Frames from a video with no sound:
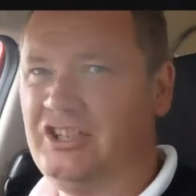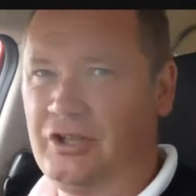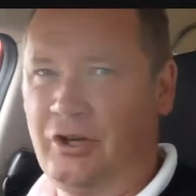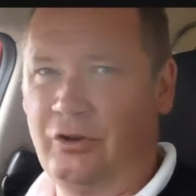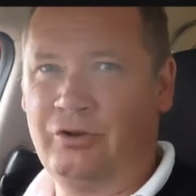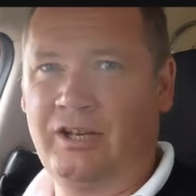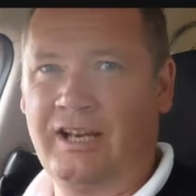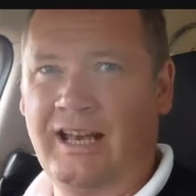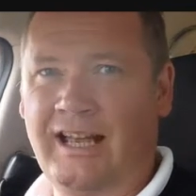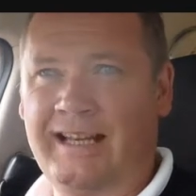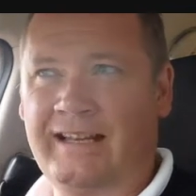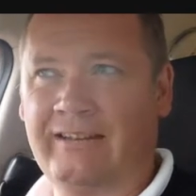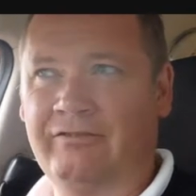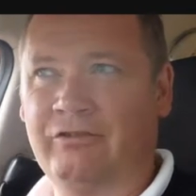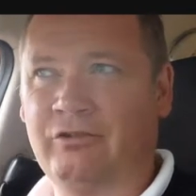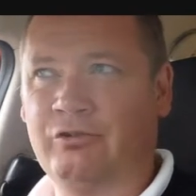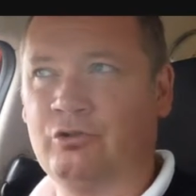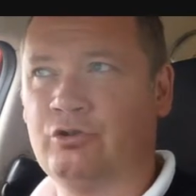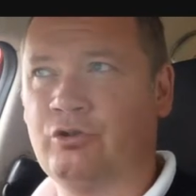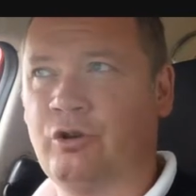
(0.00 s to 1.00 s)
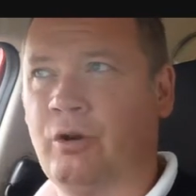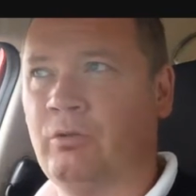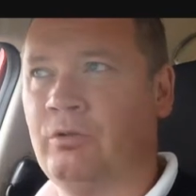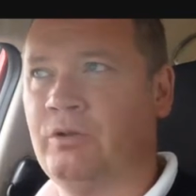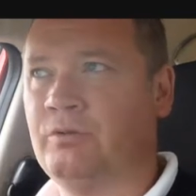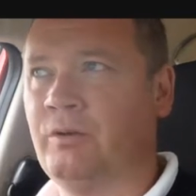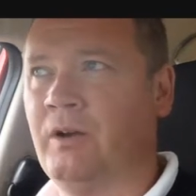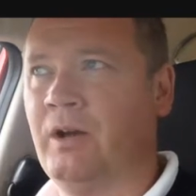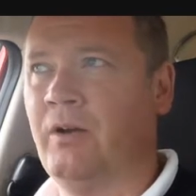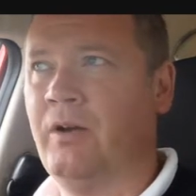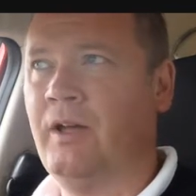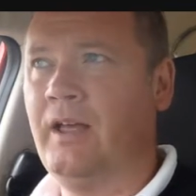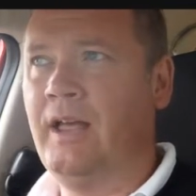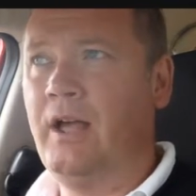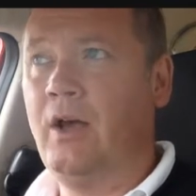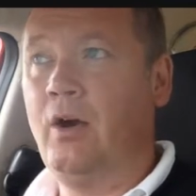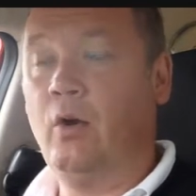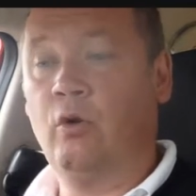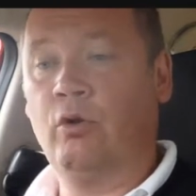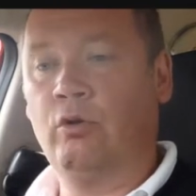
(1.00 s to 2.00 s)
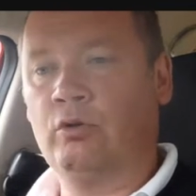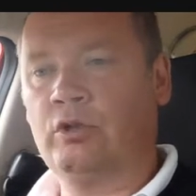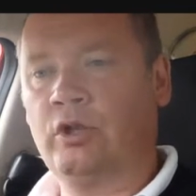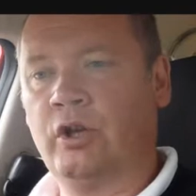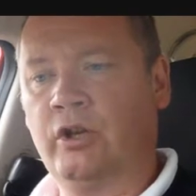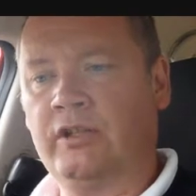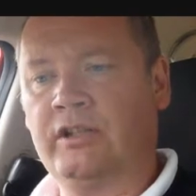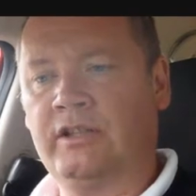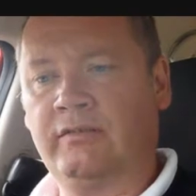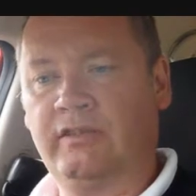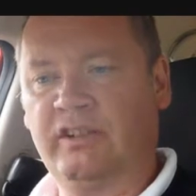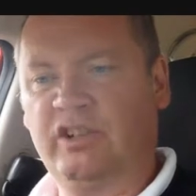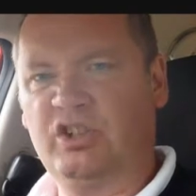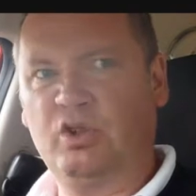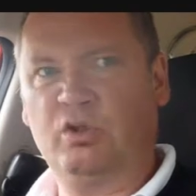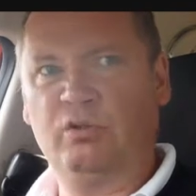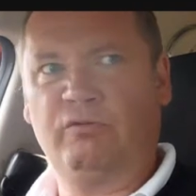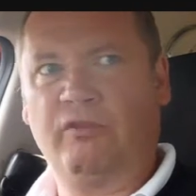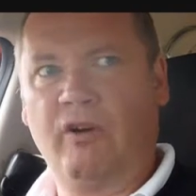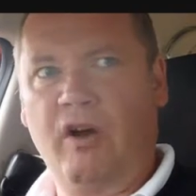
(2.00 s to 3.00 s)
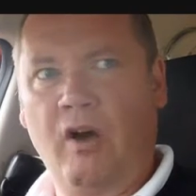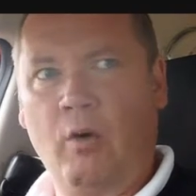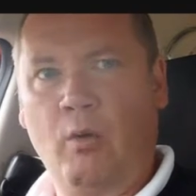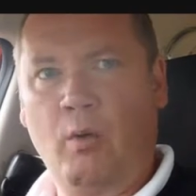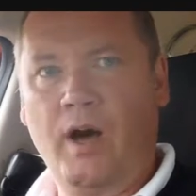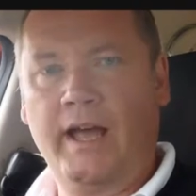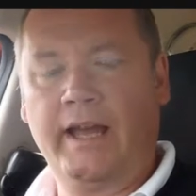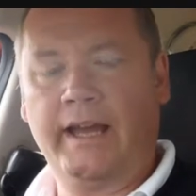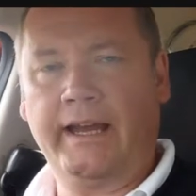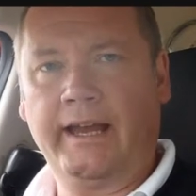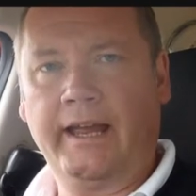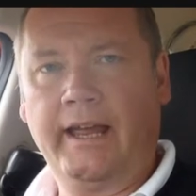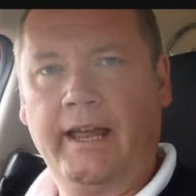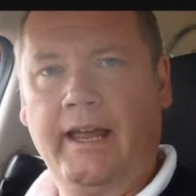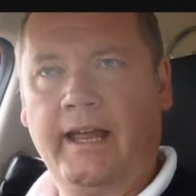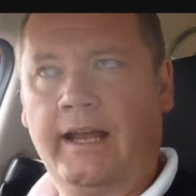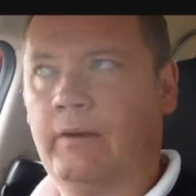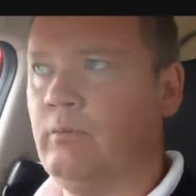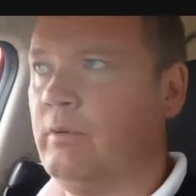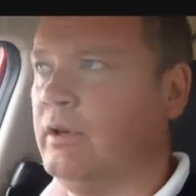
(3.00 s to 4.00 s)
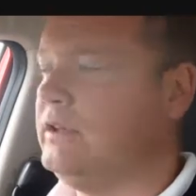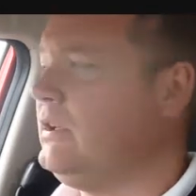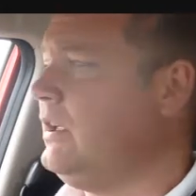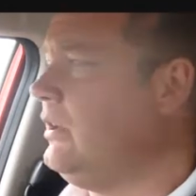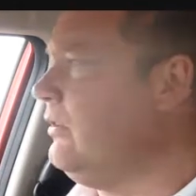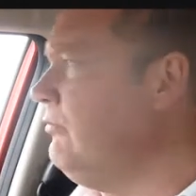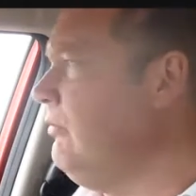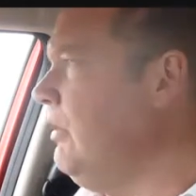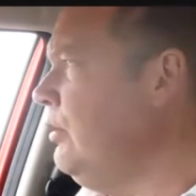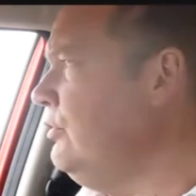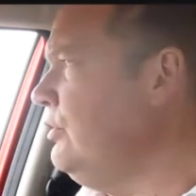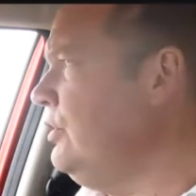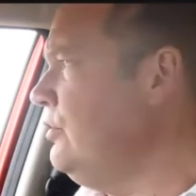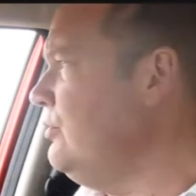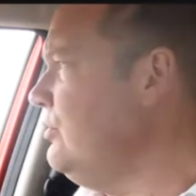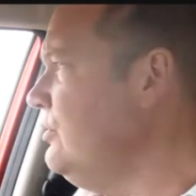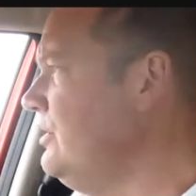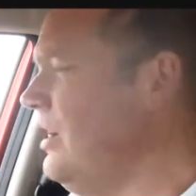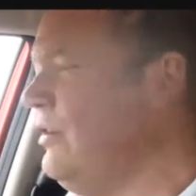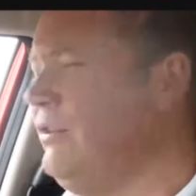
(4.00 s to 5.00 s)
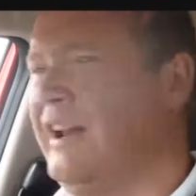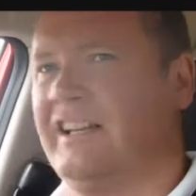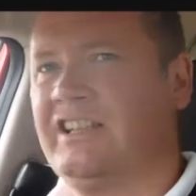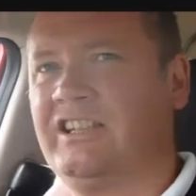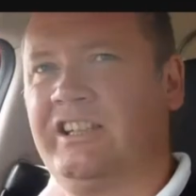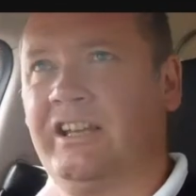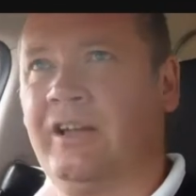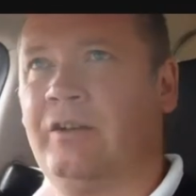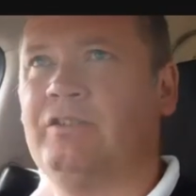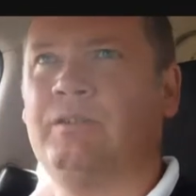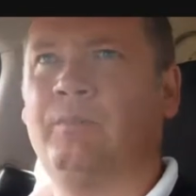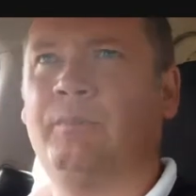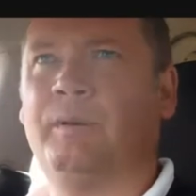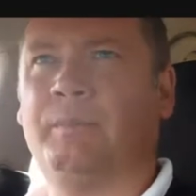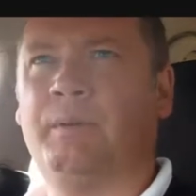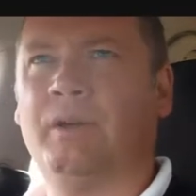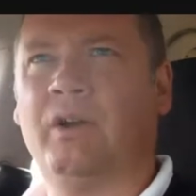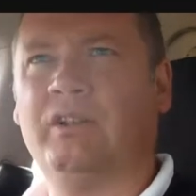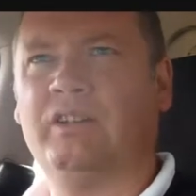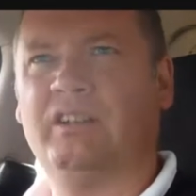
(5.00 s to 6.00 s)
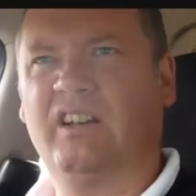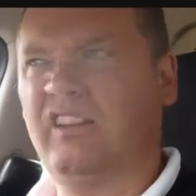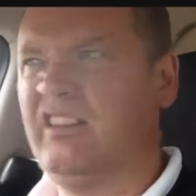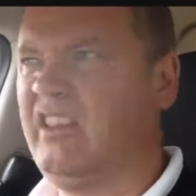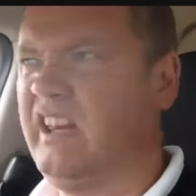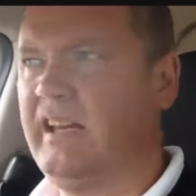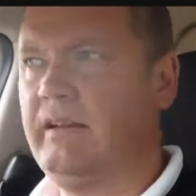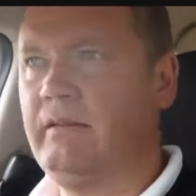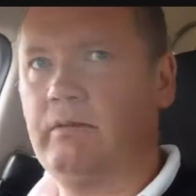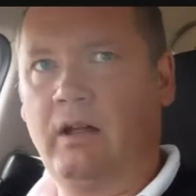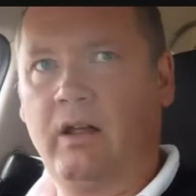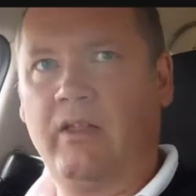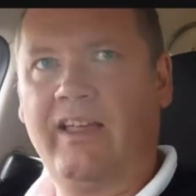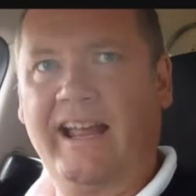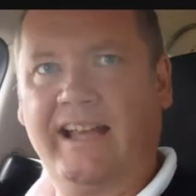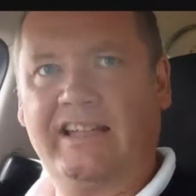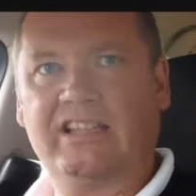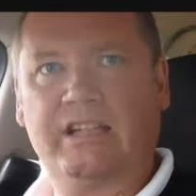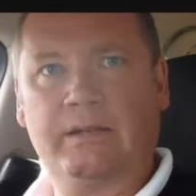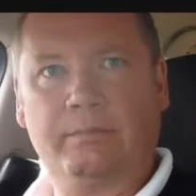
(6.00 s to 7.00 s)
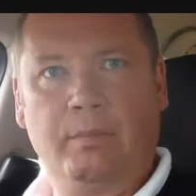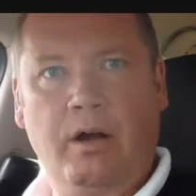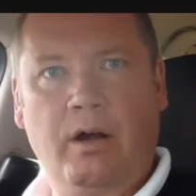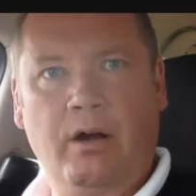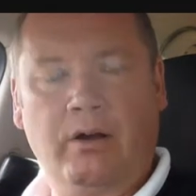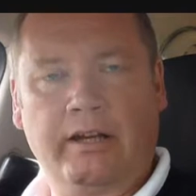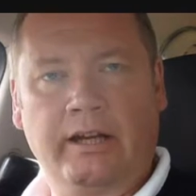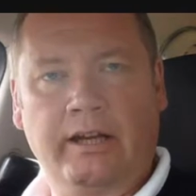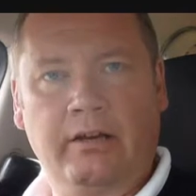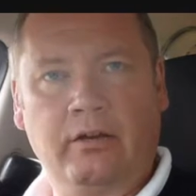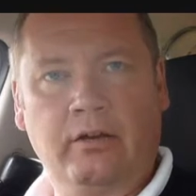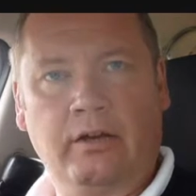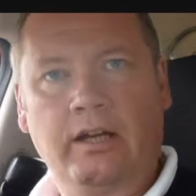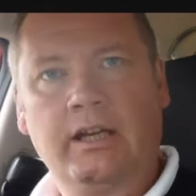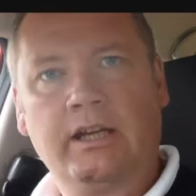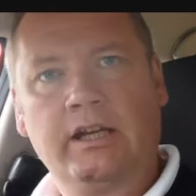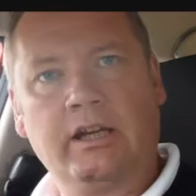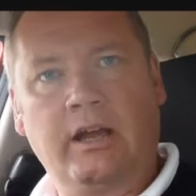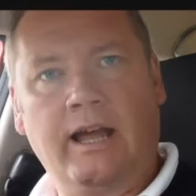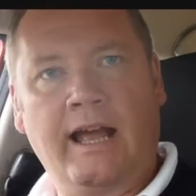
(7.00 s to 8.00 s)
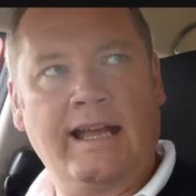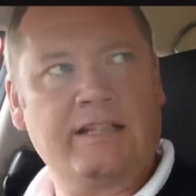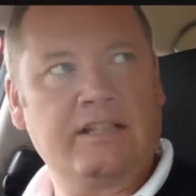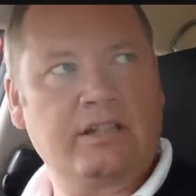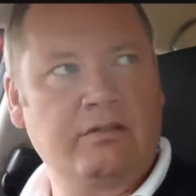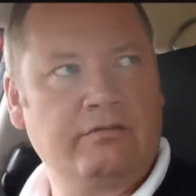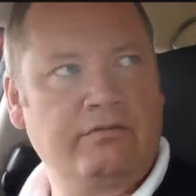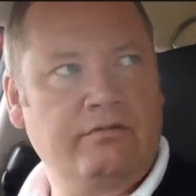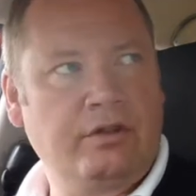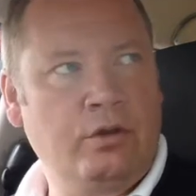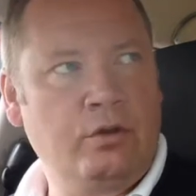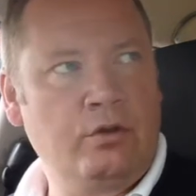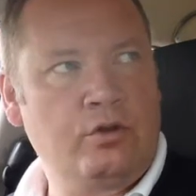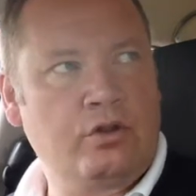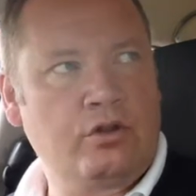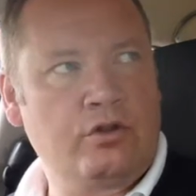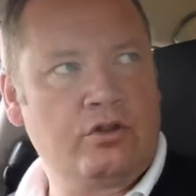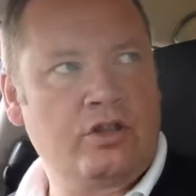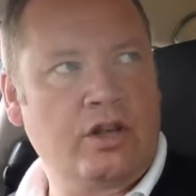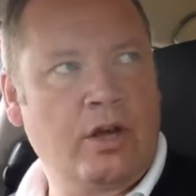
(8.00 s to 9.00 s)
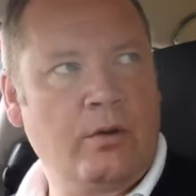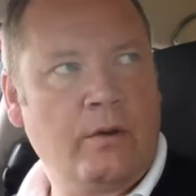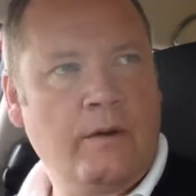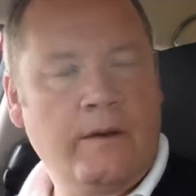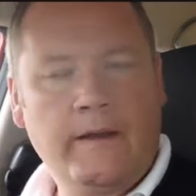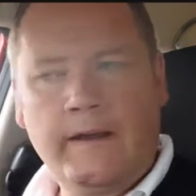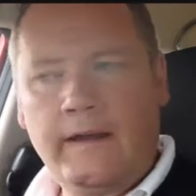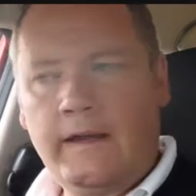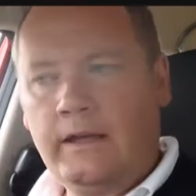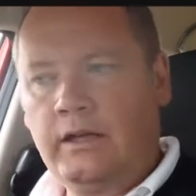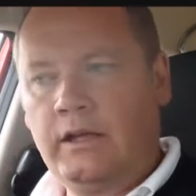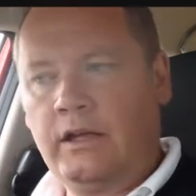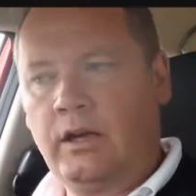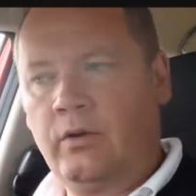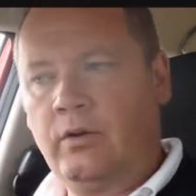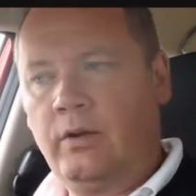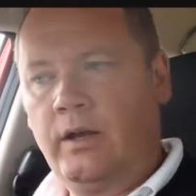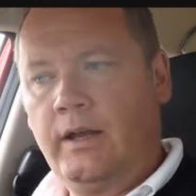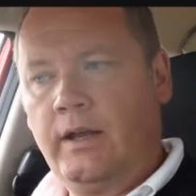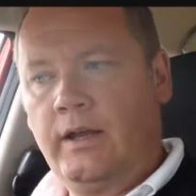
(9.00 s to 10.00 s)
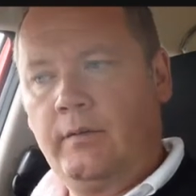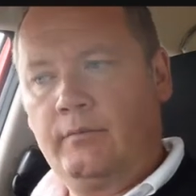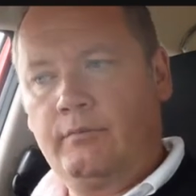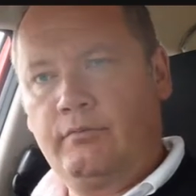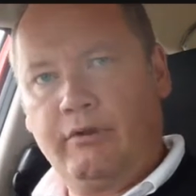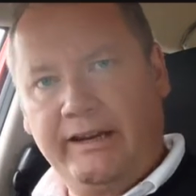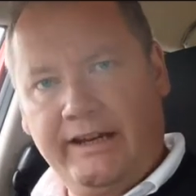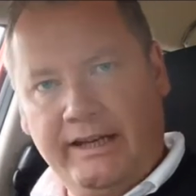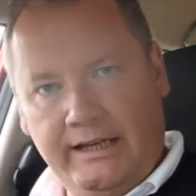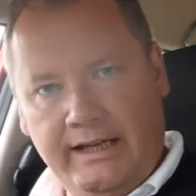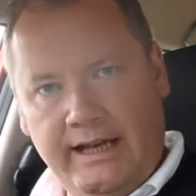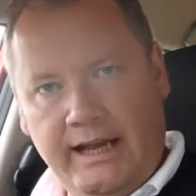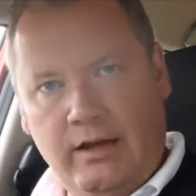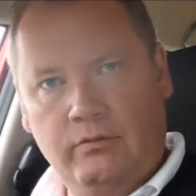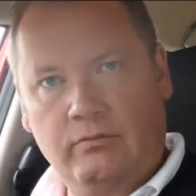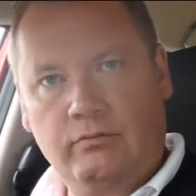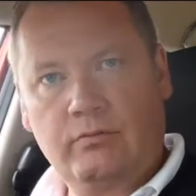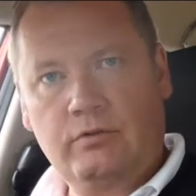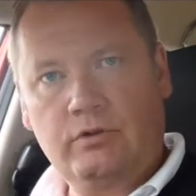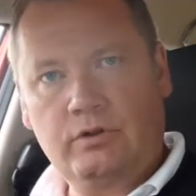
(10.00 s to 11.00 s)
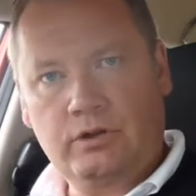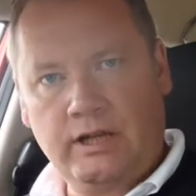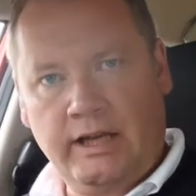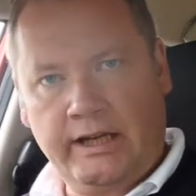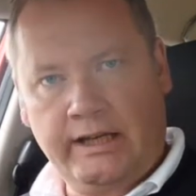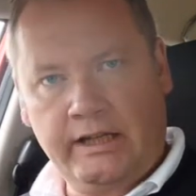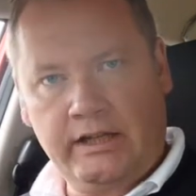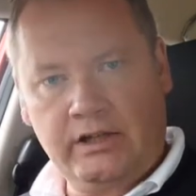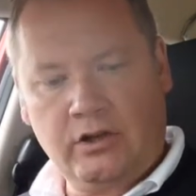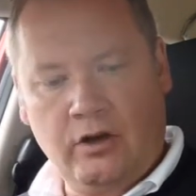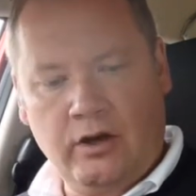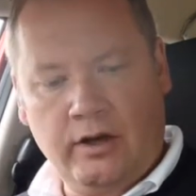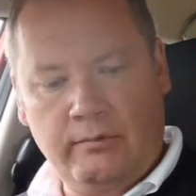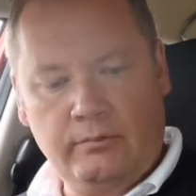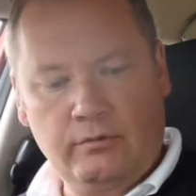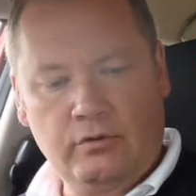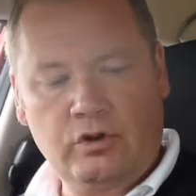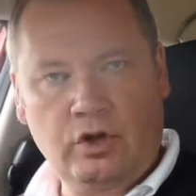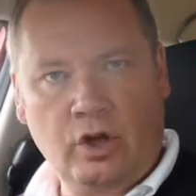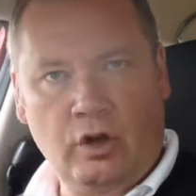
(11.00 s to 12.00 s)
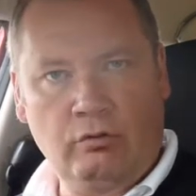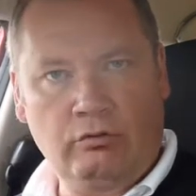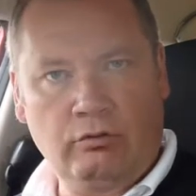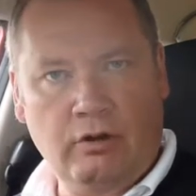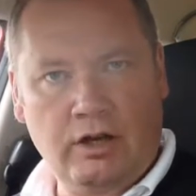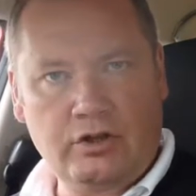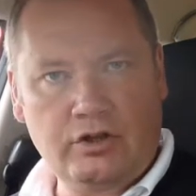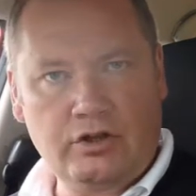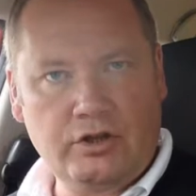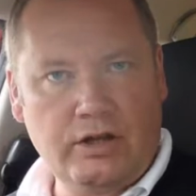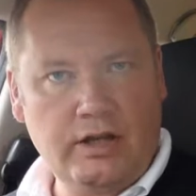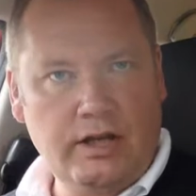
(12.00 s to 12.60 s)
Shows a lack of control as well. Or alternatively, too far away, in which other road users don't actually know somebody behind you. Are they actually parking? Or it adds confusion. So break it down, take your time, don't rush.